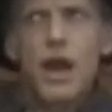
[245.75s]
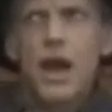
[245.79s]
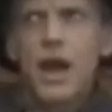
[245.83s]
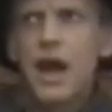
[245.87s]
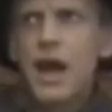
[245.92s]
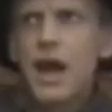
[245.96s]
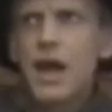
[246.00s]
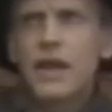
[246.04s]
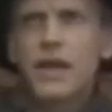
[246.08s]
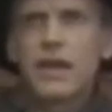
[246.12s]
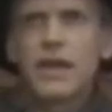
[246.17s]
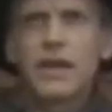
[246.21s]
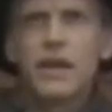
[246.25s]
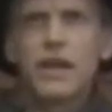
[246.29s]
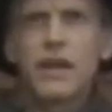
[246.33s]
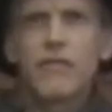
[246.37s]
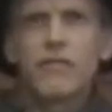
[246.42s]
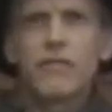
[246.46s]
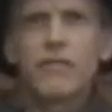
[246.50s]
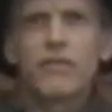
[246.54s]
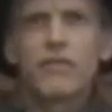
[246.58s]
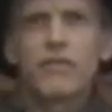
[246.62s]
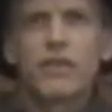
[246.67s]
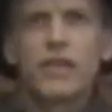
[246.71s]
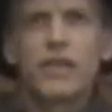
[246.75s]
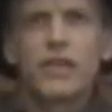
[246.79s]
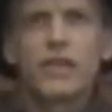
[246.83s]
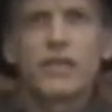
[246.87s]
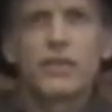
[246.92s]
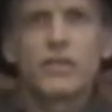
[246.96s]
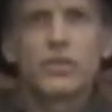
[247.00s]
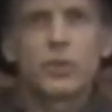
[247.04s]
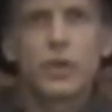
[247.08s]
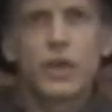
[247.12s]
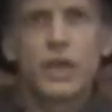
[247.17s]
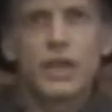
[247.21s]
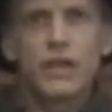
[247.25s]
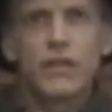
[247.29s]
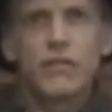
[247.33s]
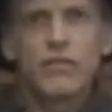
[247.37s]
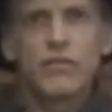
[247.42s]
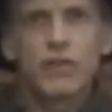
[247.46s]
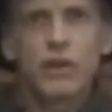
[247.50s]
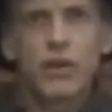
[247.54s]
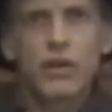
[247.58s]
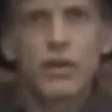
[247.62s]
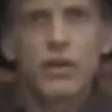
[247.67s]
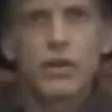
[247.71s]
I'd never seen a train
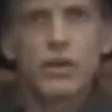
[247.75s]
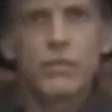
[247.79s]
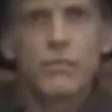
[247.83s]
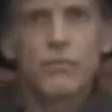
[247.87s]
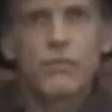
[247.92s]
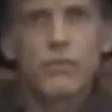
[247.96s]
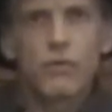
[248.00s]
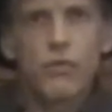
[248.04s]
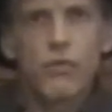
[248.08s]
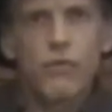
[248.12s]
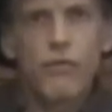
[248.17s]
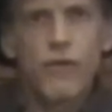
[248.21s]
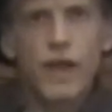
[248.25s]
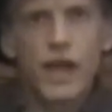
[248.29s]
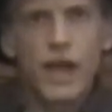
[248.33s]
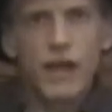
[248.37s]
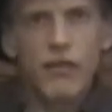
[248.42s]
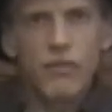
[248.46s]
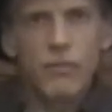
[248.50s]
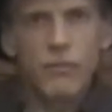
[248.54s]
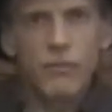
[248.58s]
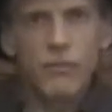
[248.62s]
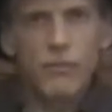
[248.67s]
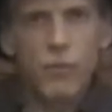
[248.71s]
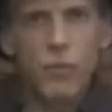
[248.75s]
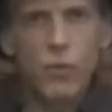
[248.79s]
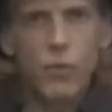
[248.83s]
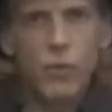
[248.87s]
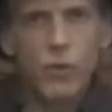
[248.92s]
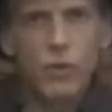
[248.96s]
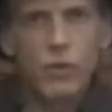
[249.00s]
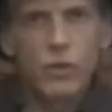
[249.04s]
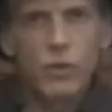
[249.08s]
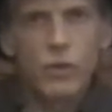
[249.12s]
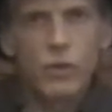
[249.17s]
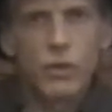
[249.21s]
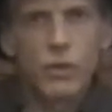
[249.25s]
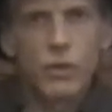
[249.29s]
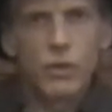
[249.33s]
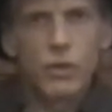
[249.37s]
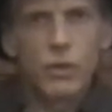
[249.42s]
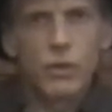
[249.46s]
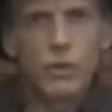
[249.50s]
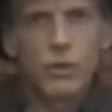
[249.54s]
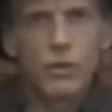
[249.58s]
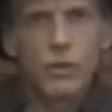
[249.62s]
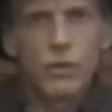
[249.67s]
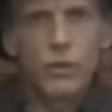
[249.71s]
start up so fast before.
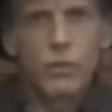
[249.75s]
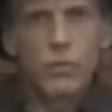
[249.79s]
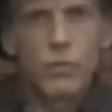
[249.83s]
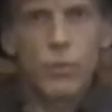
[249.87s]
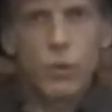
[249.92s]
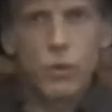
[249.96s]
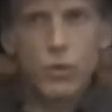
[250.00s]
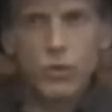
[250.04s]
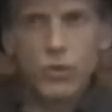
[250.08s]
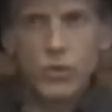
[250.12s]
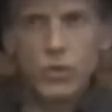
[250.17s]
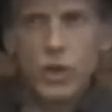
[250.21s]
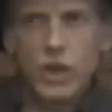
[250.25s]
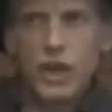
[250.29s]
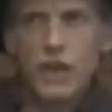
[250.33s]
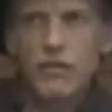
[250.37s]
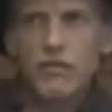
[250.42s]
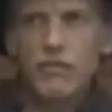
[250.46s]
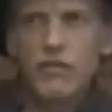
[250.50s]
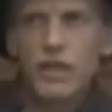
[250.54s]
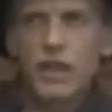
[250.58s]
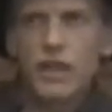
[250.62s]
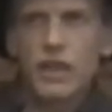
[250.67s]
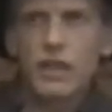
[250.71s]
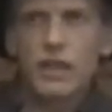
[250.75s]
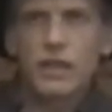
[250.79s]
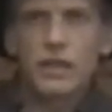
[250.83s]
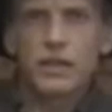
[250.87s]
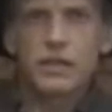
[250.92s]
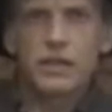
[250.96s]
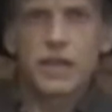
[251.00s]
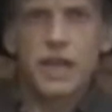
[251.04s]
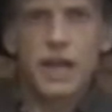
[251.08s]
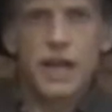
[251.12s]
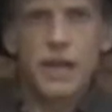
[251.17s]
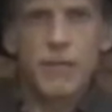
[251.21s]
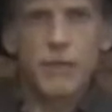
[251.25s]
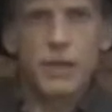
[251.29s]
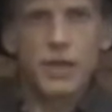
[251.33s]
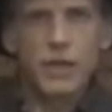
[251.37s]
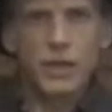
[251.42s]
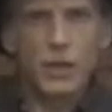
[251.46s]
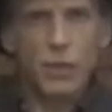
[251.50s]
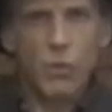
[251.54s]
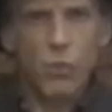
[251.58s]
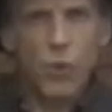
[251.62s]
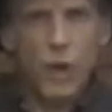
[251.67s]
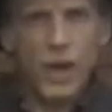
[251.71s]
Most trains take a little time
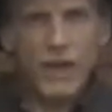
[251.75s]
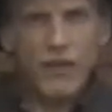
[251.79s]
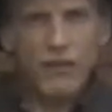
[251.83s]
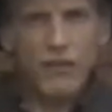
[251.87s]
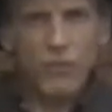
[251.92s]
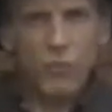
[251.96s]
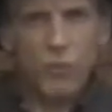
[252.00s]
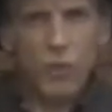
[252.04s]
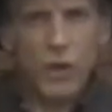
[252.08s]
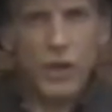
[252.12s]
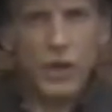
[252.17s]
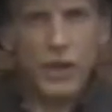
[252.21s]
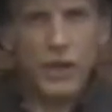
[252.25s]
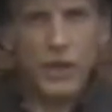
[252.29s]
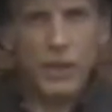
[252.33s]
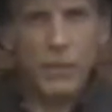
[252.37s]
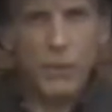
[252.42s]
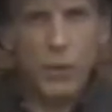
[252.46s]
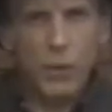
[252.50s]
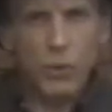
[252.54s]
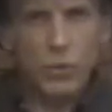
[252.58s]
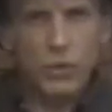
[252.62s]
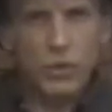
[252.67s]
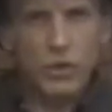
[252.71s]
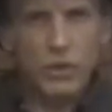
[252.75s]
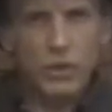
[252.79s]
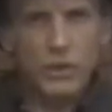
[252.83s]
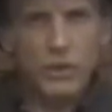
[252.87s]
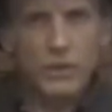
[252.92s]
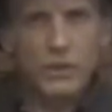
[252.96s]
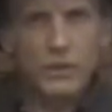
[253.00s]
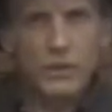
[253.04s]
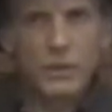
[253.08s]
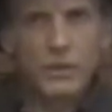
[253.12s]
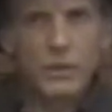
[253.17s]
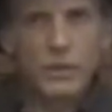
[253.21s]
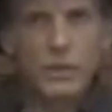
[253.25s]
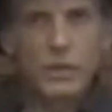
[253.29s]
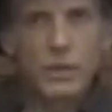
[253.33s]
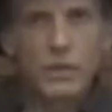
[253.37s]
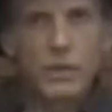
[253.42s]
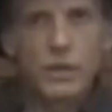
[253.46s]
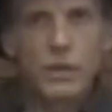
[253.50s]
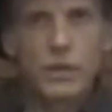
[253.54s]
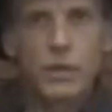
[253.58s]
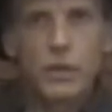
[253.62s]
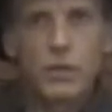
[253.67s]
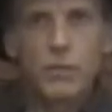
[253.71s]
getting the weight swung into motion,
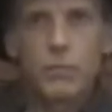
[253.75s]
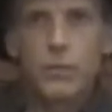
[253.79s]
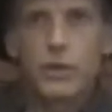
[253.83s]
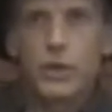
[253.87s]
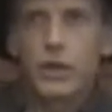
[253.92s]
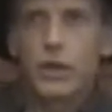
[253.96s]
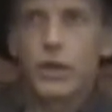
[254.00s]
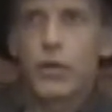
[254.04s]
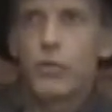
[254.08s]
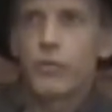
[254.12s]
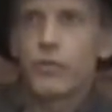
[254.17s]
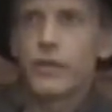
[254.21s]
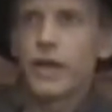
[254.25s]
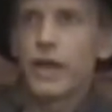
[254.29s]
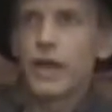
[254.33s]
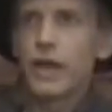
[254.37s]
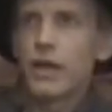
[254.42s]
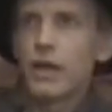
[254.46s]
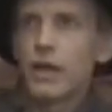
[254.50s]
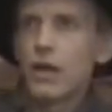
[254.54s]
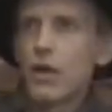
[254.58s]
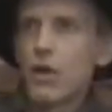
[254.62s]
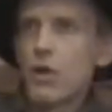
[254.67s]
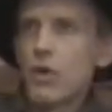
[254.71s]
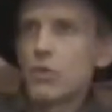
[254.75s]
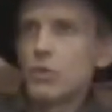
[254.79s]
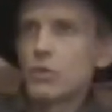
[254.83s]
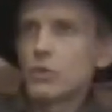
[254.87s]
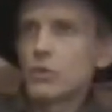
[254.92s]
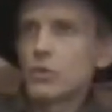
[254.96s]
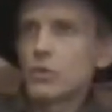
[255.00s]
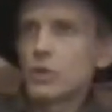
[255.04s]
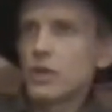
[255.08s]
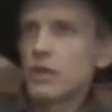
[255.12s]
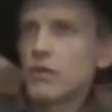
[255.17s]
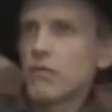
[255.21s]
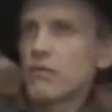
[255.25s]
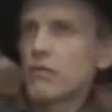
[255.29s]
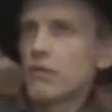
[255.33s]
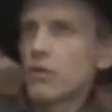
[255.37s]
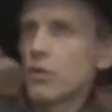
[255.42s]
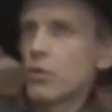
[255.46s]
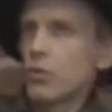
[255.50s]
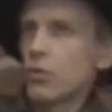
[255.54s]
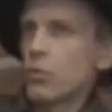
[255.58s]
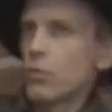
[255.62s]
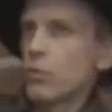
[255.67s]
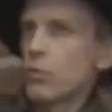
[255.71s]
but on that long straight
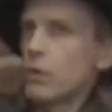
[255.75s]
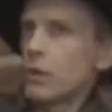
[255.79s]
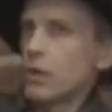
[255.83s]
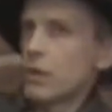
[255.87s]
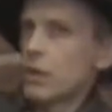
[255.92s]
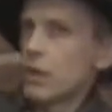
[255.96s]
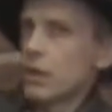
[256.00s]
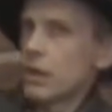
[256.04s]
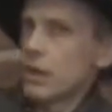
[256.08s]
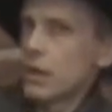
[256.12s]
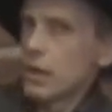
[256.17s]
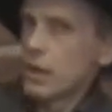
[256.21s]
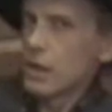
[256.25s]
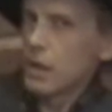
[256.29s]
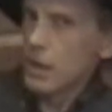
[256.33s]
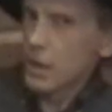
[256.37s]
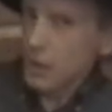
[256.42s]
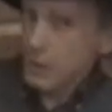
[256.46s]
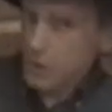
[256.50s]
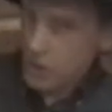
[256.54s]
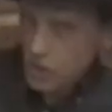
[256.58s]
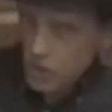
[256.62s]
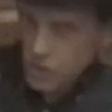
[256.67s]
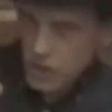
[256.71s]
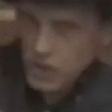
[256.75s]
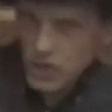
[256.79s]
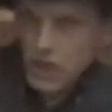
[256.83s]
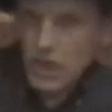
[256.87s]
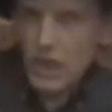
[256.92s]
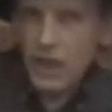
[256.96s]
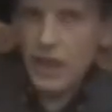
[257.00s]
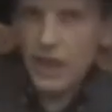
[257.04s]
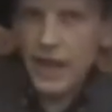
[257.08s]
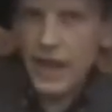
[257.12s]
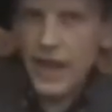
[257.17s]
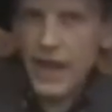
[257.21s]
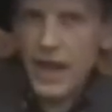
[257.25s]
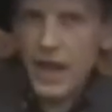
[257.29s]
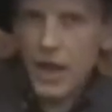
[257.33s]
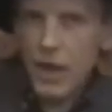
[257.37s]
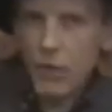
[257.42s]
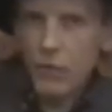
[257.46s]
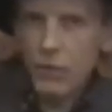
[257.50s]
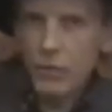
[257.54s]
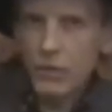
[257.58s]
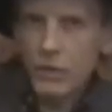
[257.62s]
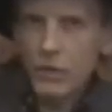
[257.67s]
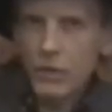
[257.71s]
slope, she lit
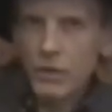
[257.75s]
out.